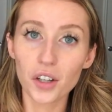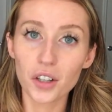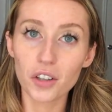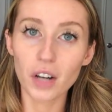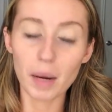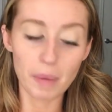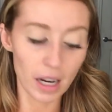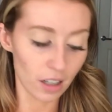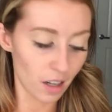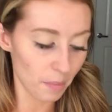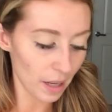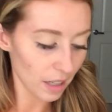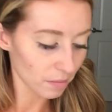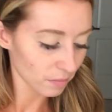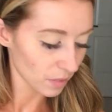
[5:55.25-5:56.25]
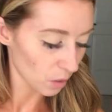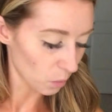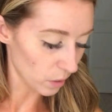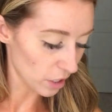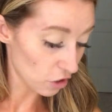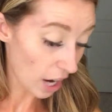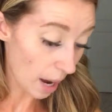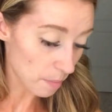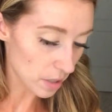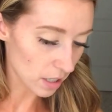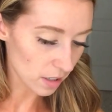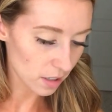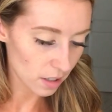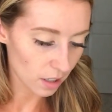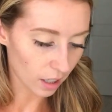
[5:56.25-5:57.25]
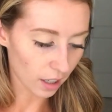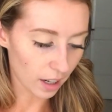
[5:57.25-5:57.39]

crap out on me, which happens.